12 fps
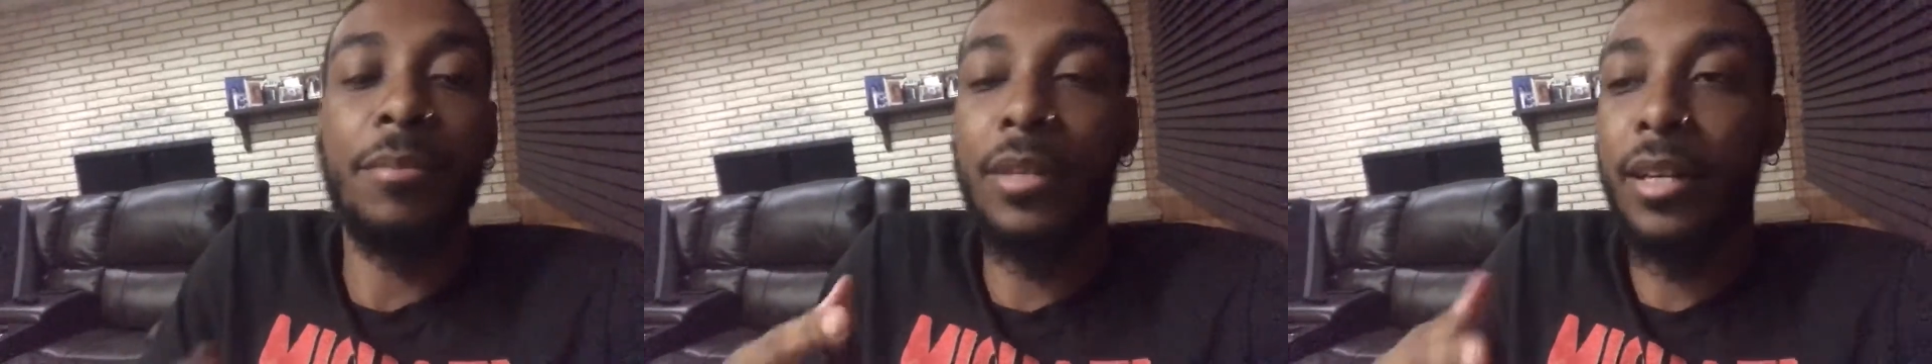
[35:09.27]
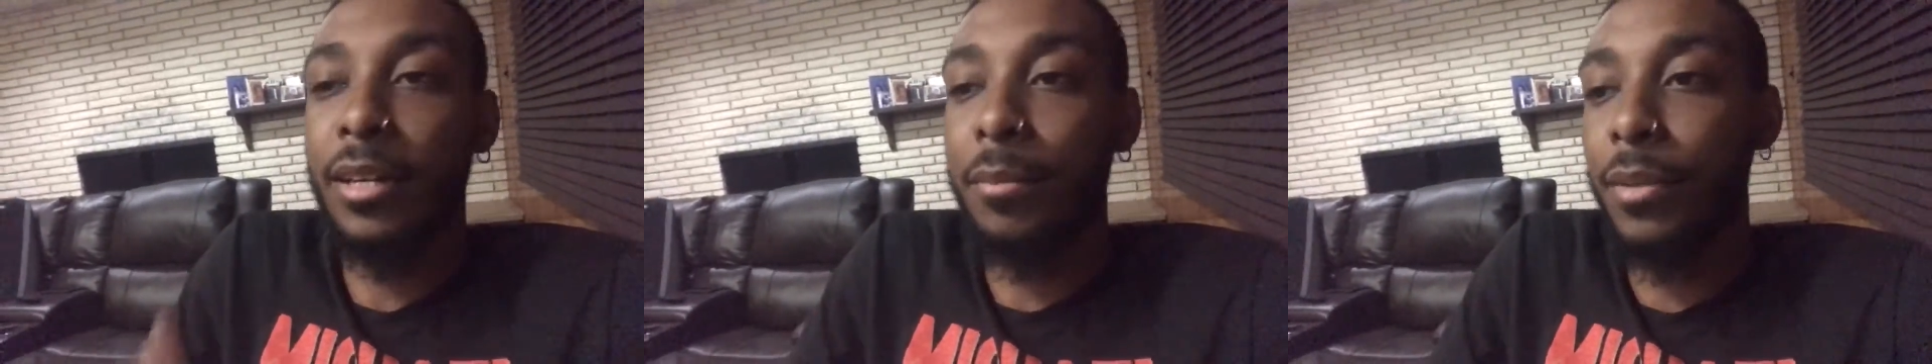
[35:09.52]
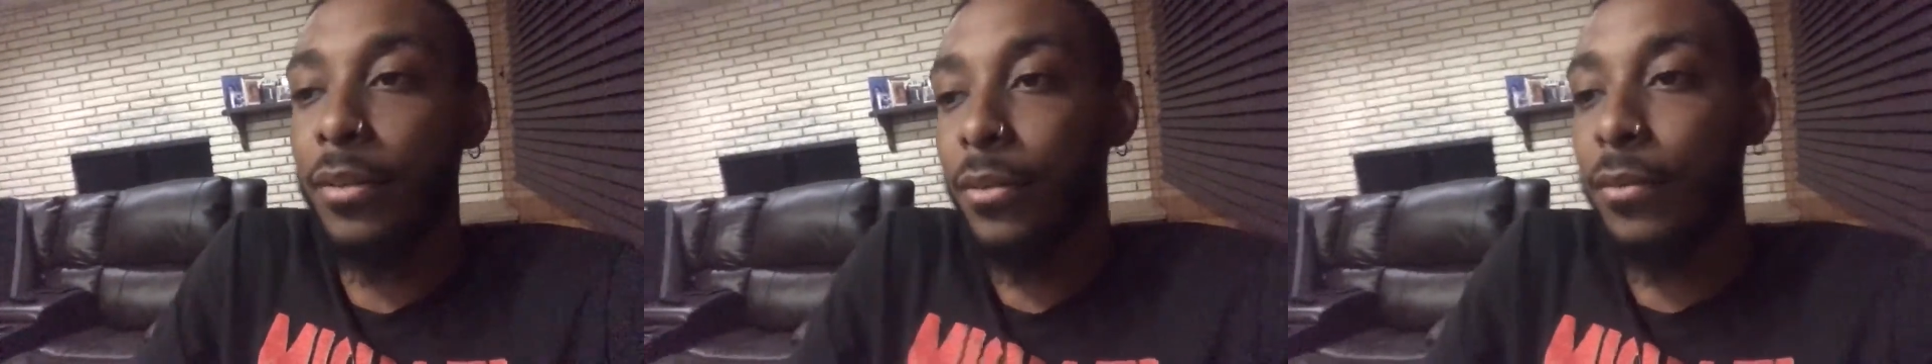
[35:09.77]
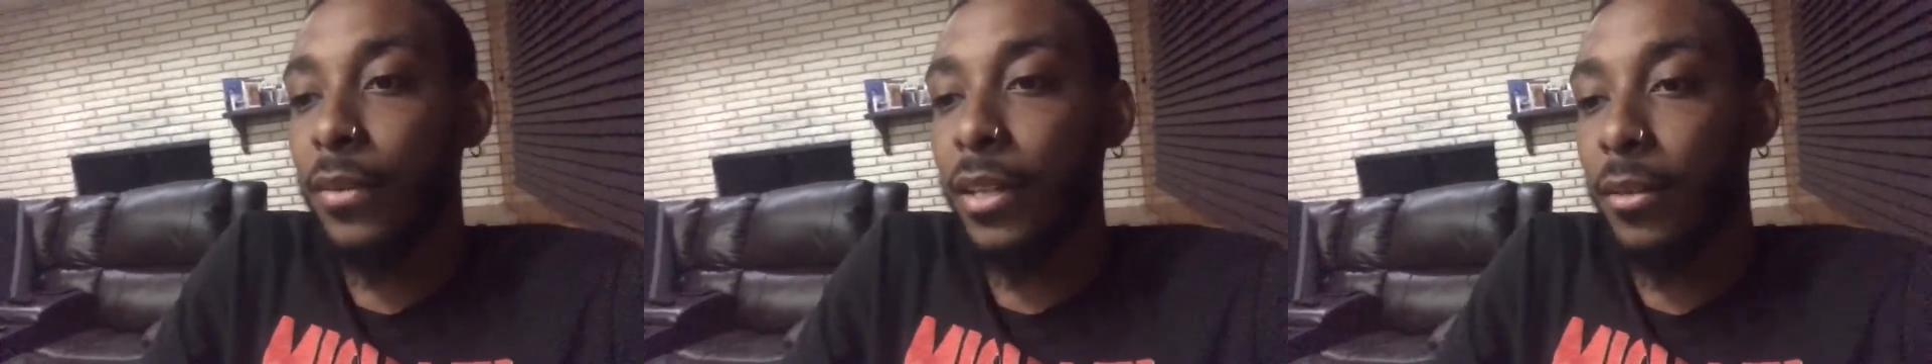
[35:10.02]
I got beef with
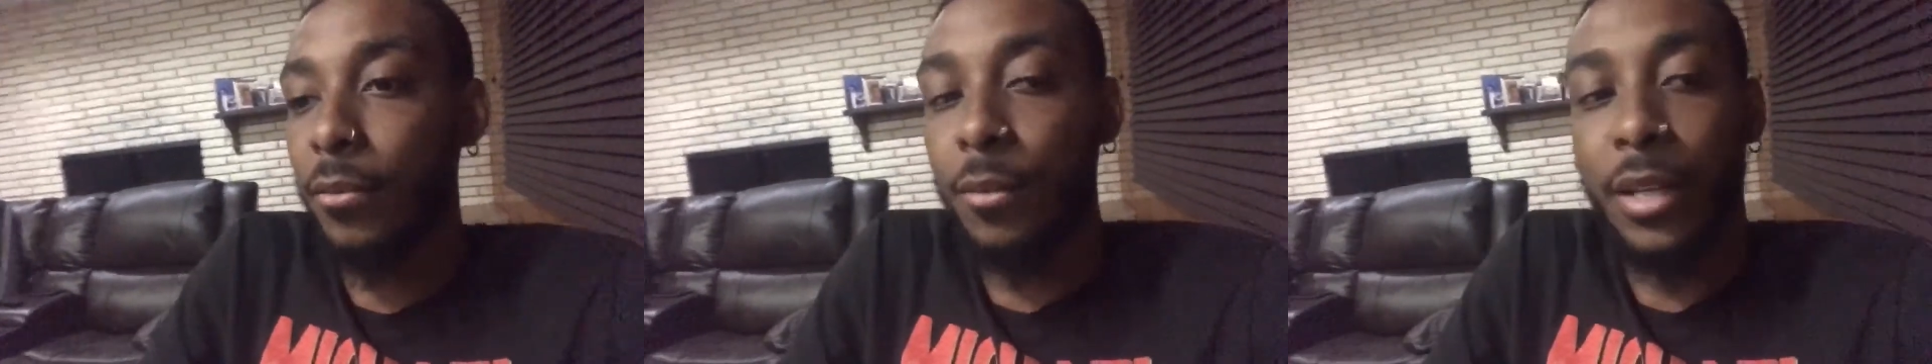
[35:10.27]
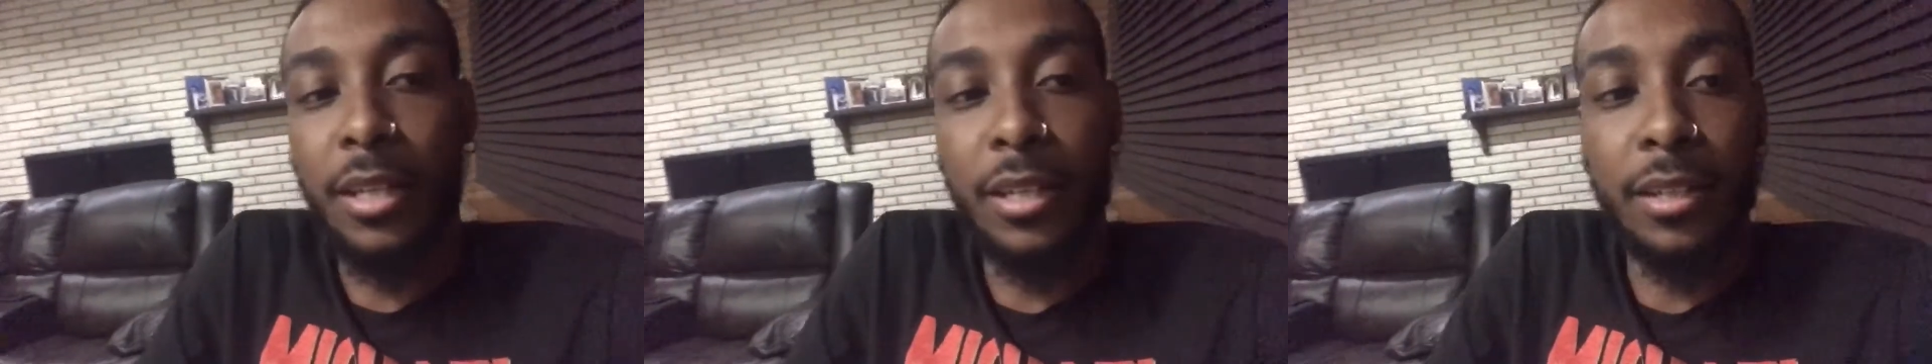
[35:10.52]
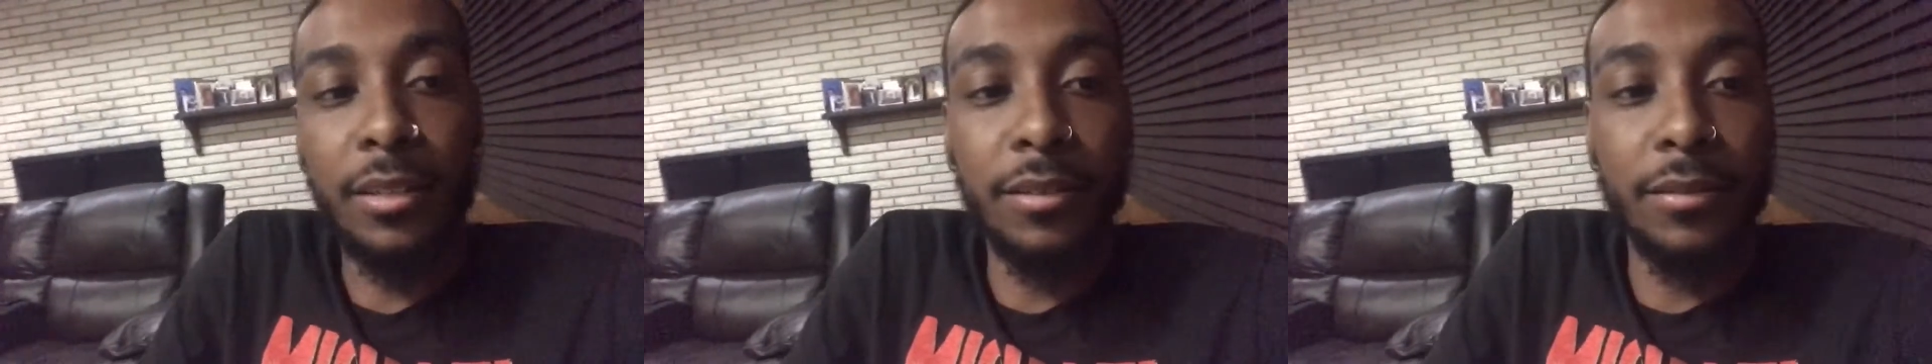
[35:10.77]
fucking Wade,